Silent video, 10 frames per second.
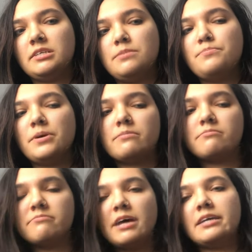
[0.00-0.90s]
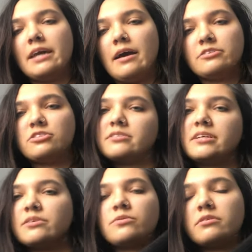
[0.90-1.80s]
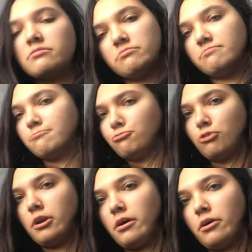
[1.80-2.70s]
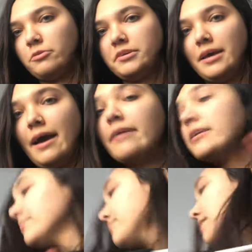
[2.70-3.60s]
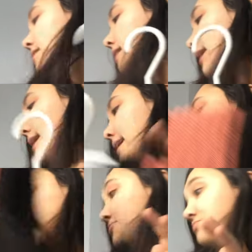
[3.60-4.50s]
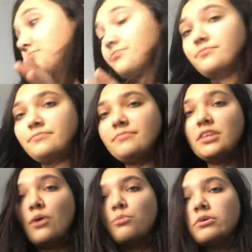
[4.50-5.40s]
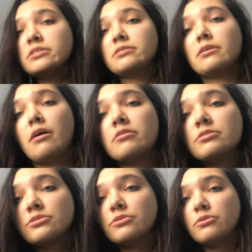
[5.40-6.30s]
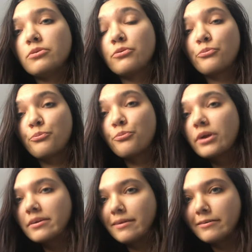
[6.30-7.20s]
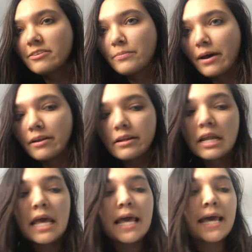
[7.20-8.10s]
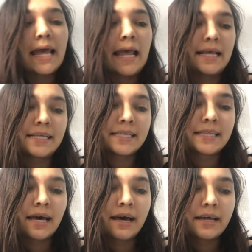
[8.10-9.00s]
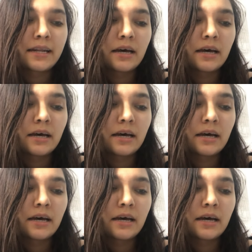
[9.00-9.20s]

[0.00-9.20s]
yeah, I just did what I already had. And what's also really nice about it is that